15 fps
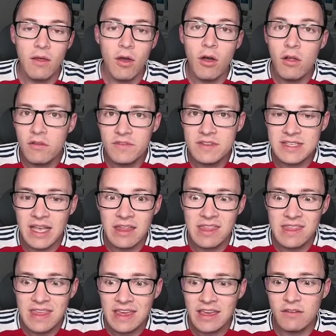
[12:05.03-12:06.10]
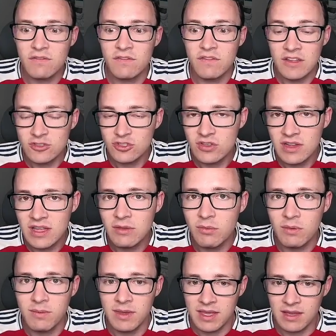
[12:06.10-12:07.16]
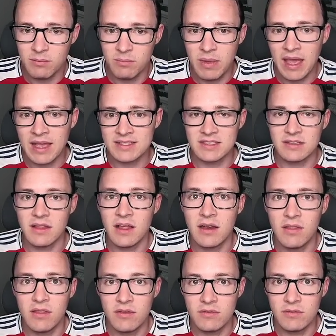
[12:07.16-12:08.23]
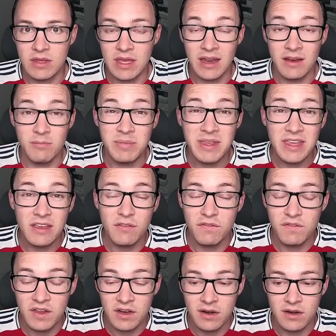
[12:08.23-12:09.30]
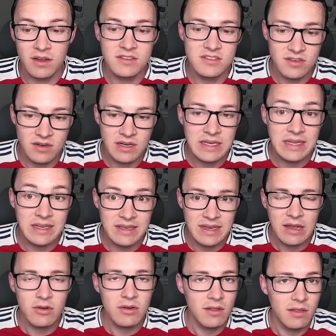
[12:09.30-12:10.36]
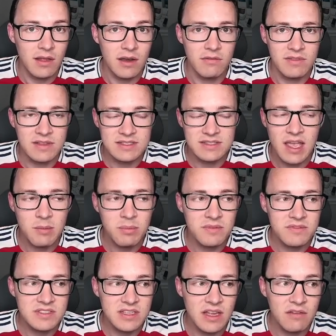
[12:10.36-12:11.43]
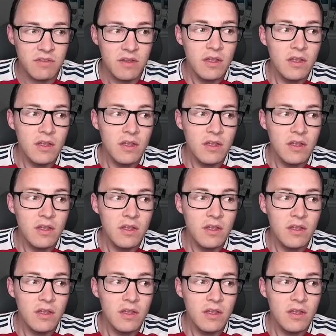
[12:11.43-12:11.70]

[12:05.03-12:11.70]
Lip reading: All of this, I think eventually when we get past a lot of the kind of peak fear and uncertainty and doubt and a lot of this type of stuff